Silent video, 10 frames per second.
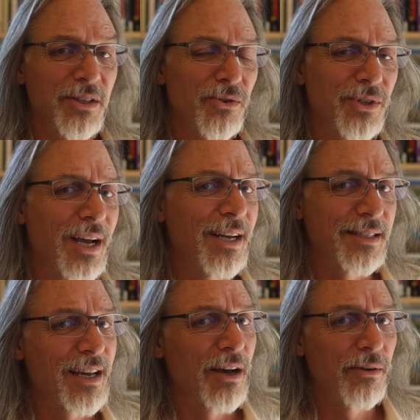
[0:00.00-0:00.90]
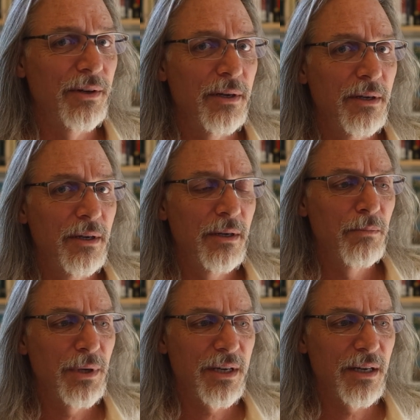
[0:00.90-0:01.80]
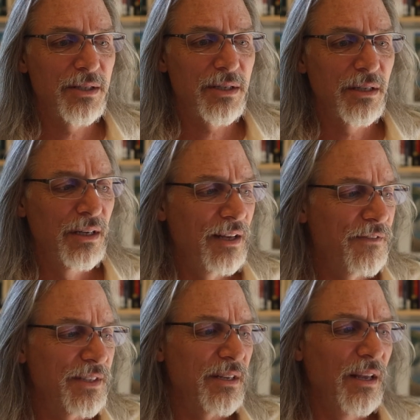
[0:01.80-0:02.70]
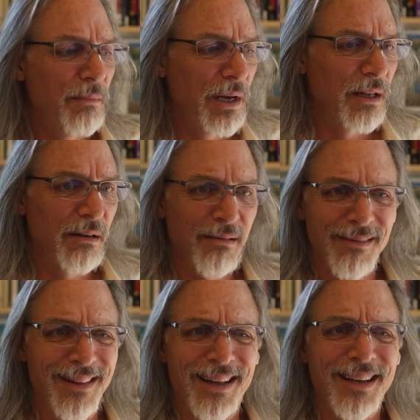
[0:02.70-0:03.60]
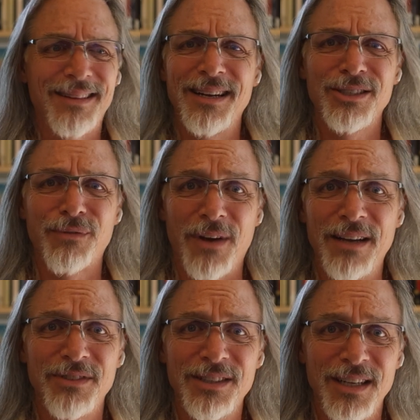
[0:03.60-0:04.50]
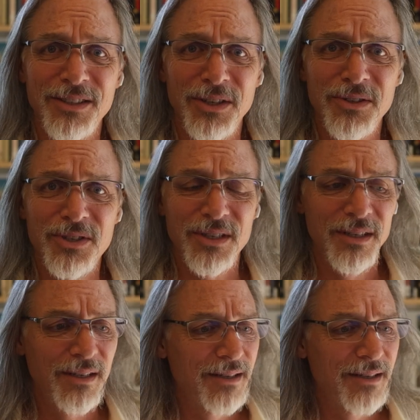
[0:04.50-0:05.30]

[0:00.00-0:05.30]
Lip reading: those guys out? Because if it's imminent, like the next 5 to 10 years,